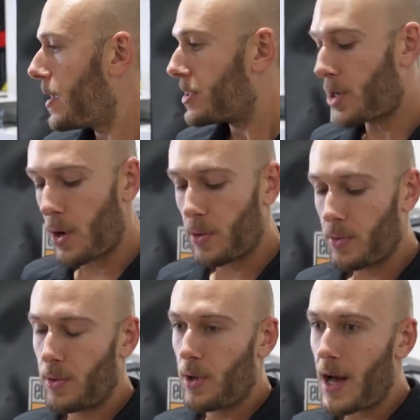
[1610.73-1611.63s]

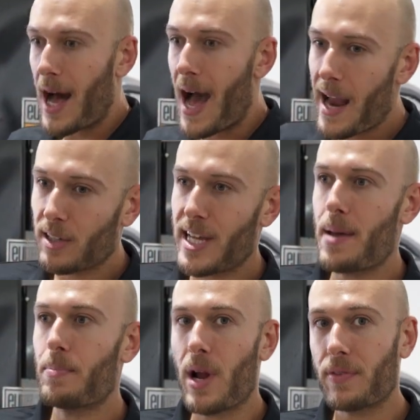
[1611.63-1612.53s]
So a higher
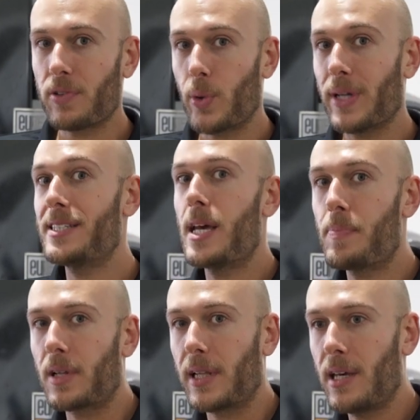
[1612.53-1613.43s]
temp brake fluid,
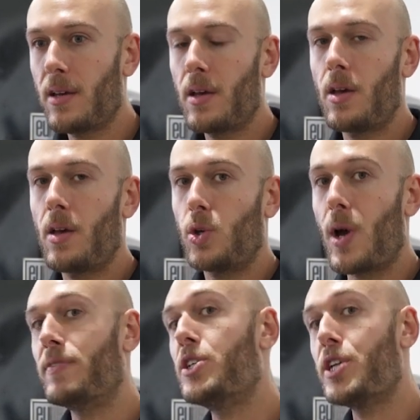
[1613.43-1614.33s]
typically you
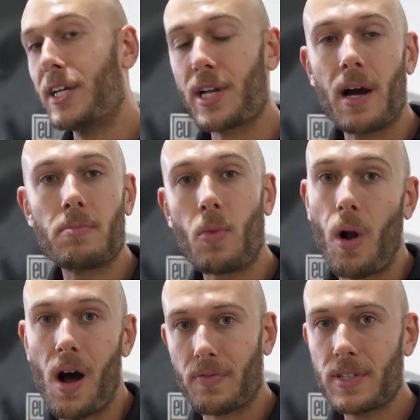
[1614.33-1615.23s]
have to change it out
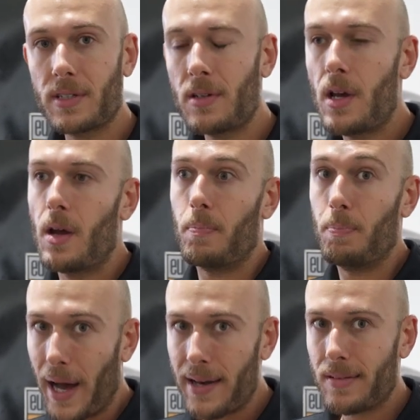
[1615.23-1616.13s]
more often,
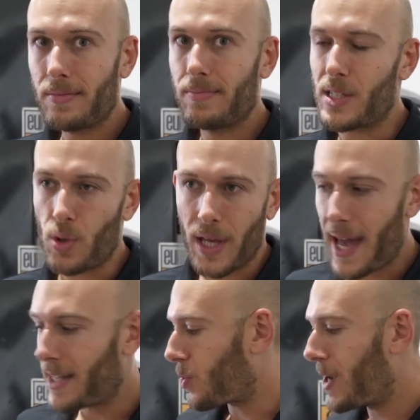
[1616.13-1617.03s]
but that's
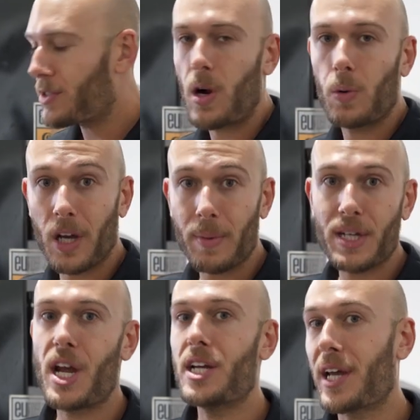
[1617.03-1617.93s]
okay, it's a race car, we're gonna be
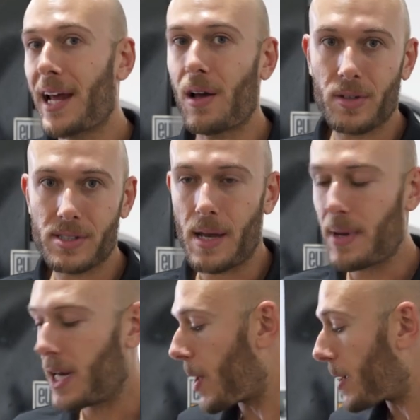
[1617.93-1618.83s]
changing it out all the time
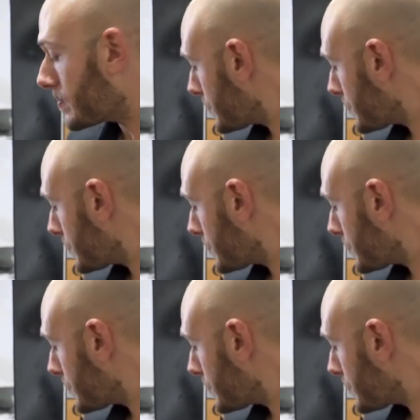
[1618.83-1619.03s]
anyway.